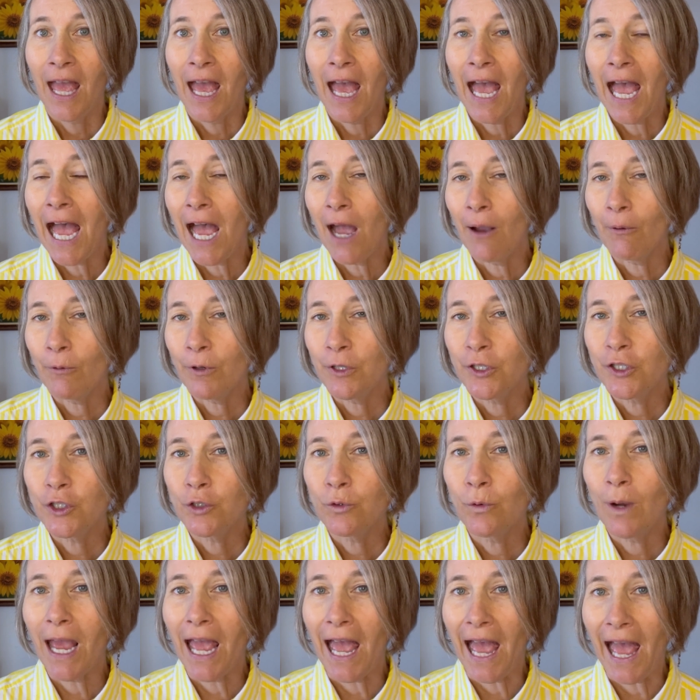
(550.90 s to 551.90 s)
How would
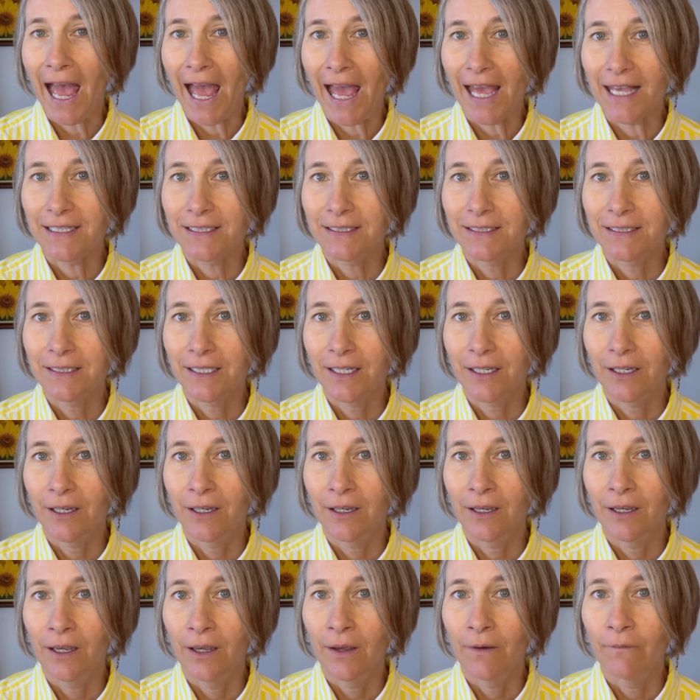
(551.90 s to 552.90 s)
you ask
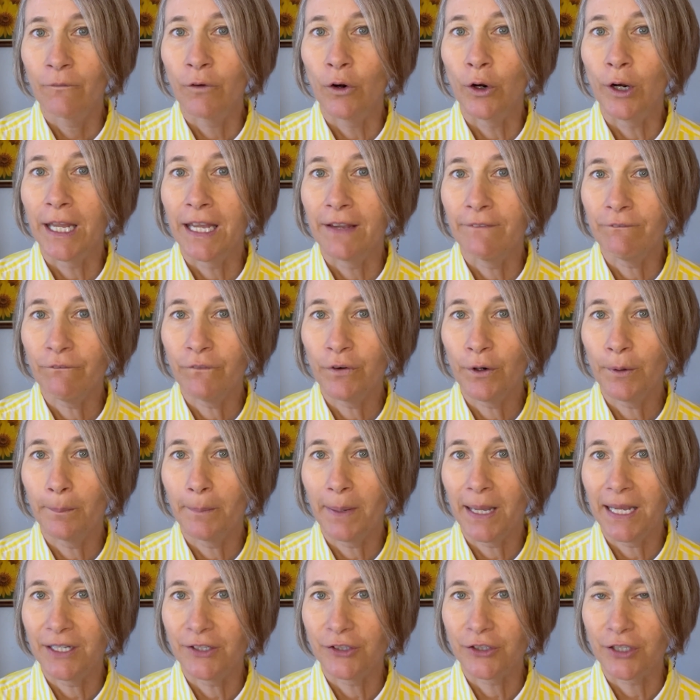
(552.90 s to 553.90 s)
for
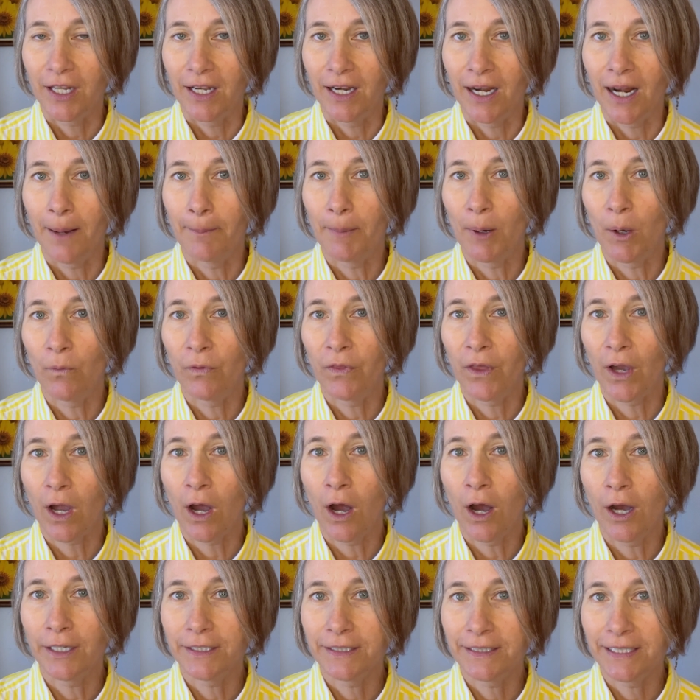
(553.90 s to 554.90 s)
information about the
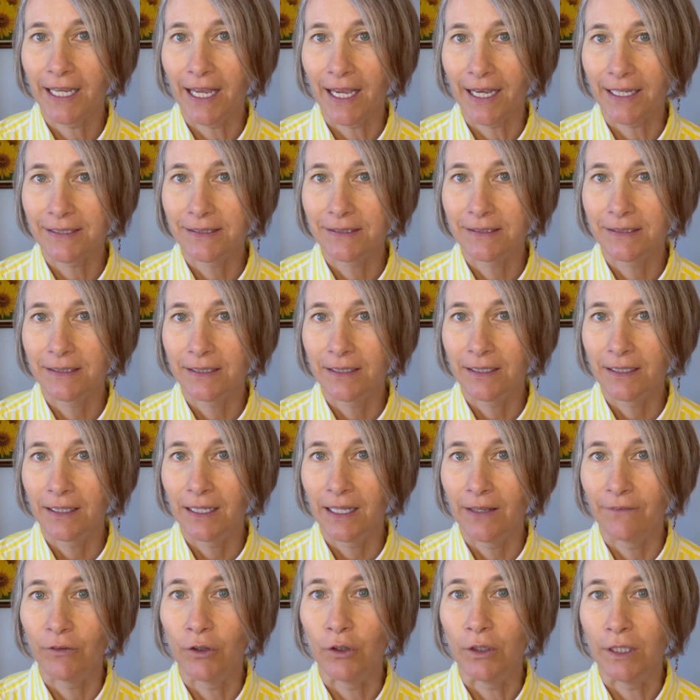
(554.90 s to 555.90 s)
context
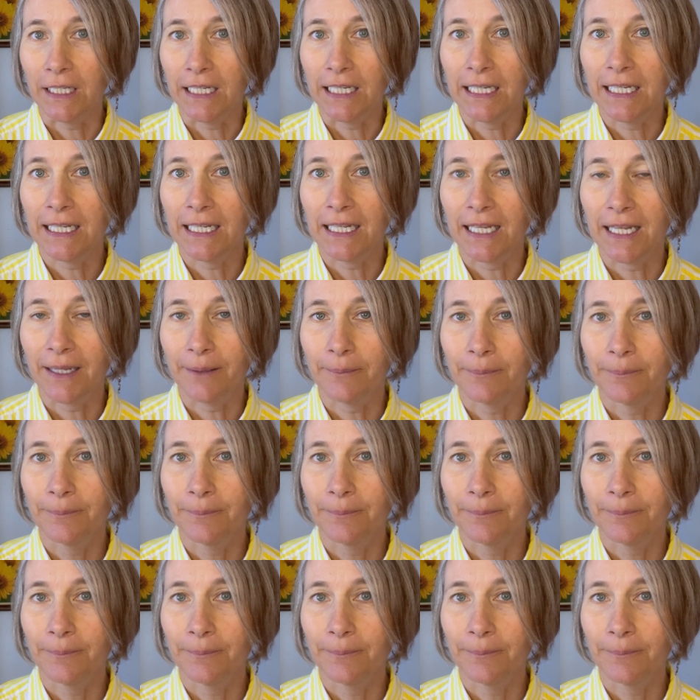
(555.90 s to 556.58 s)
if you needed it?